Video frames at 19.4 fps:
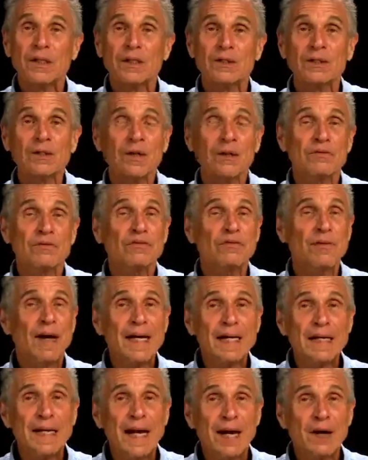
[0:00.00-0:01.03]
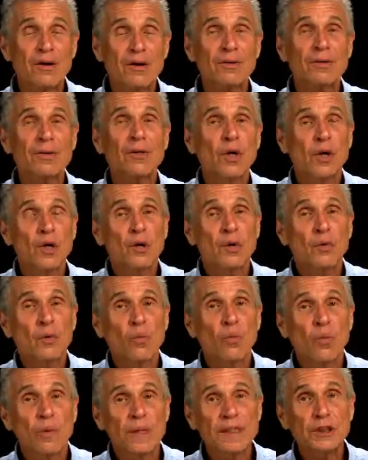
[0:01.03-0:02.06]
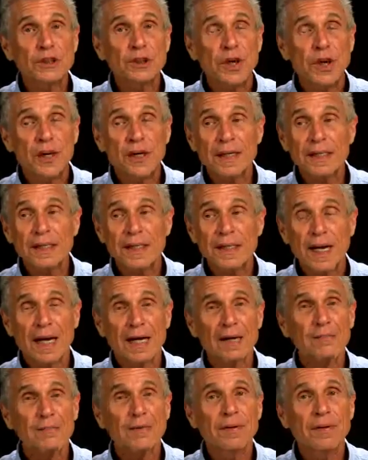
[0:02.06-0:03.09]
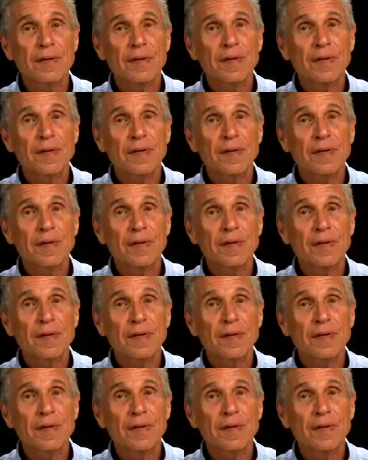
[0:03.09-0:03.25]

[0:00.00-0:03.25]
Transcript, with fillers: So find out which archetype